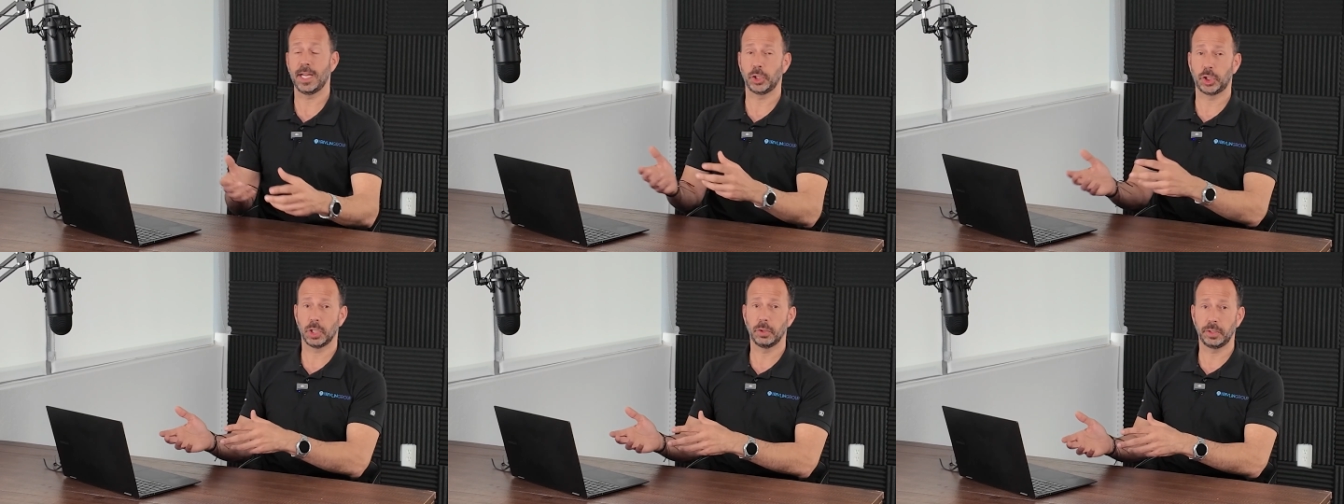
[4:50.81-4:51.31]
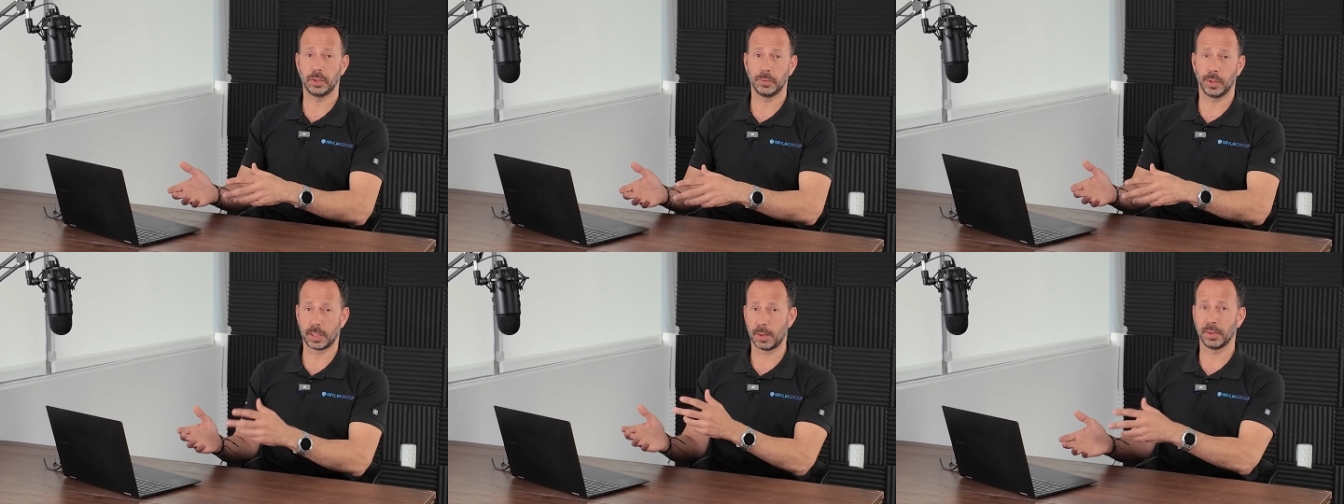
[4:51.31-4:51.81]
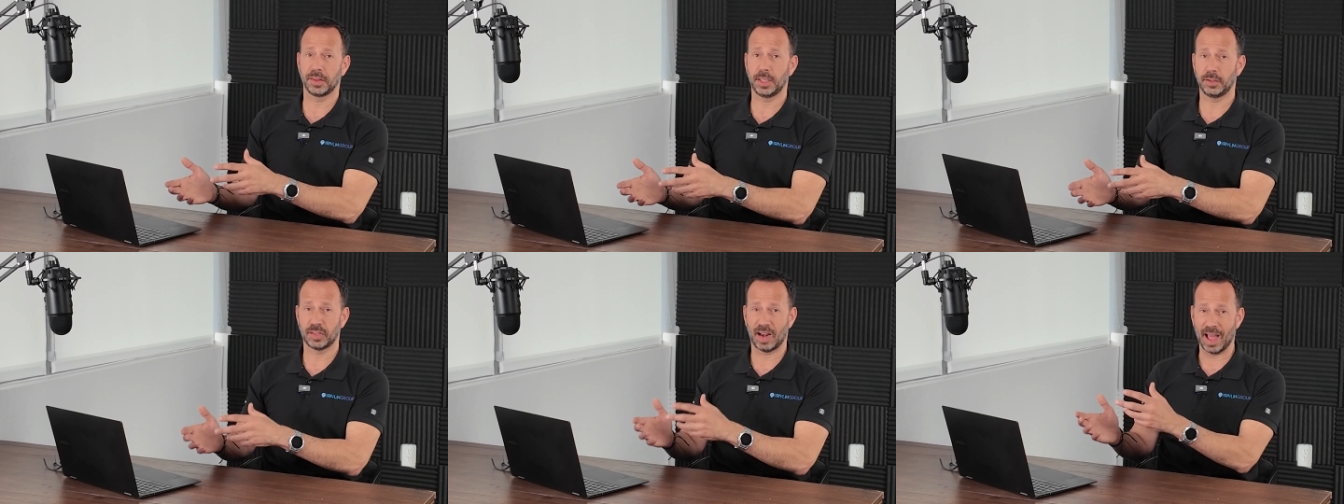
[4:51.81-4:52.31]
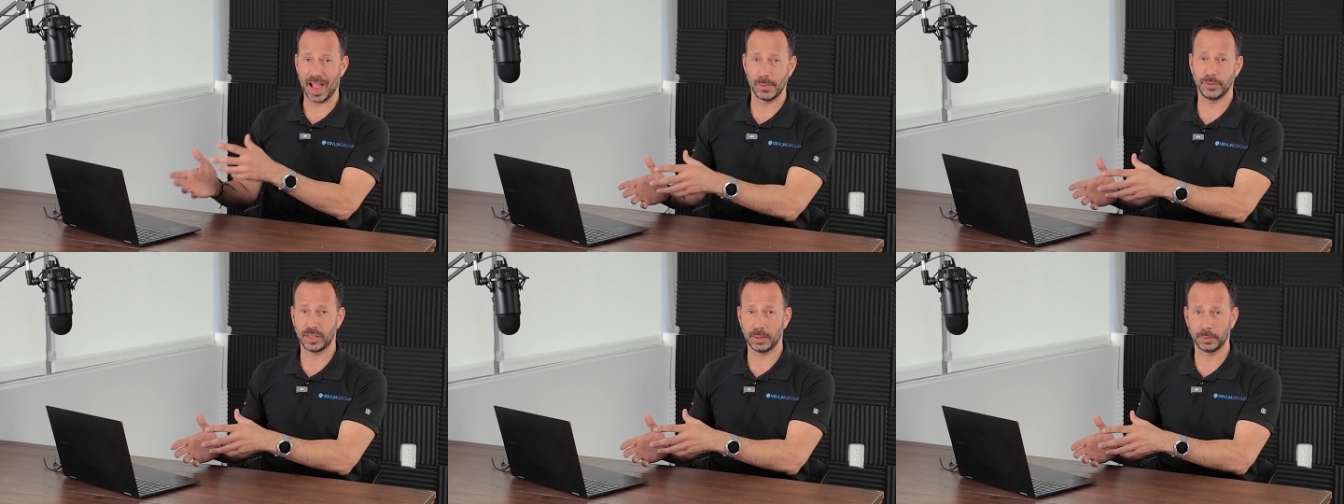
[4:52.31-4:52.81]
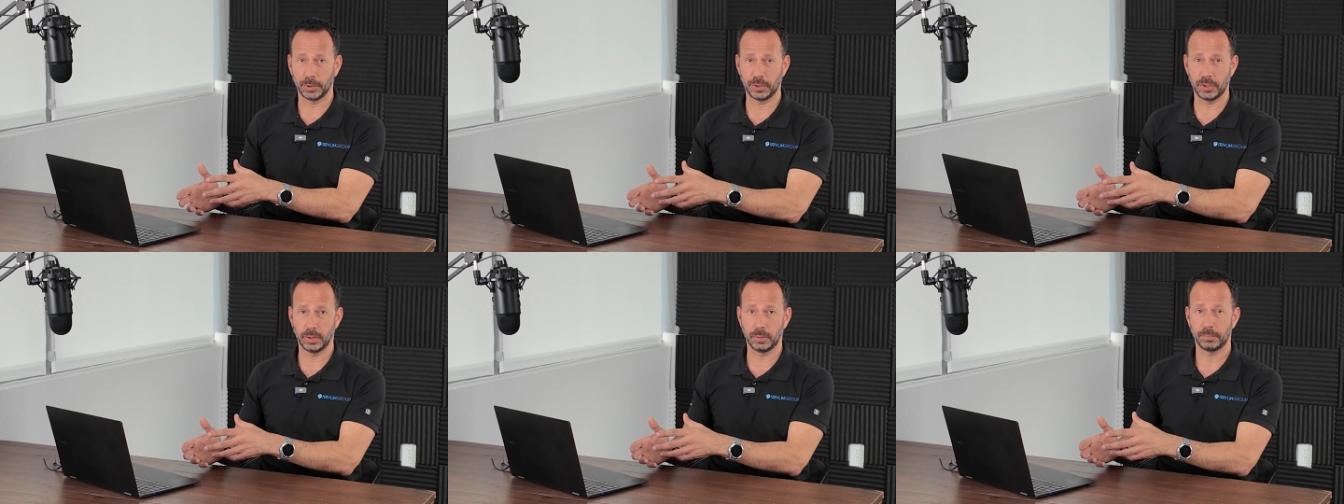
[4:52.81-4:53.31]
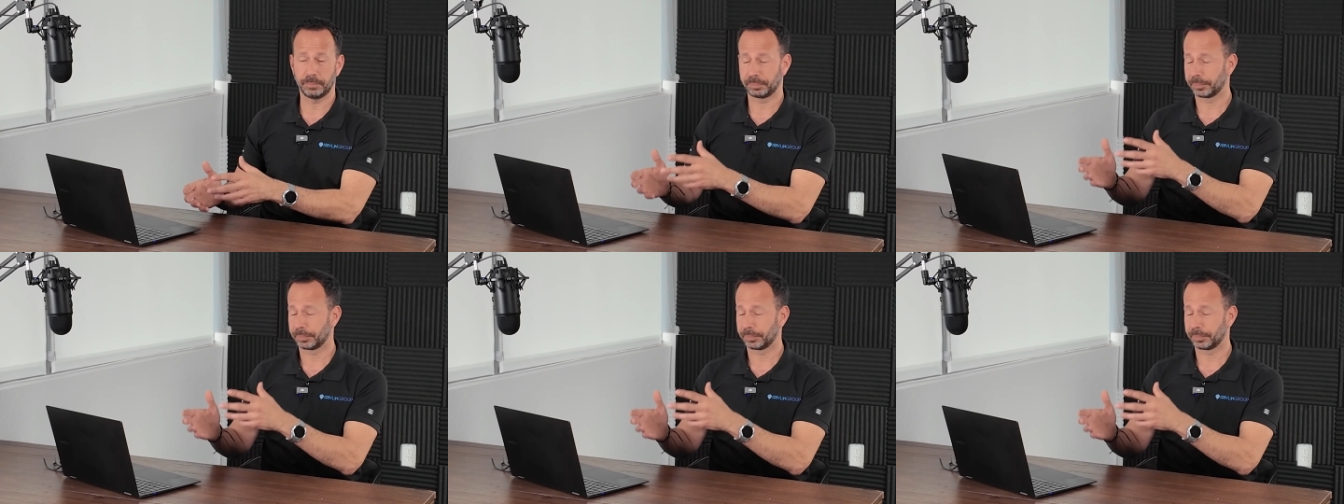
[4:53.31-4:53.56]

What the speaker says: and show you a couple things that I was able to do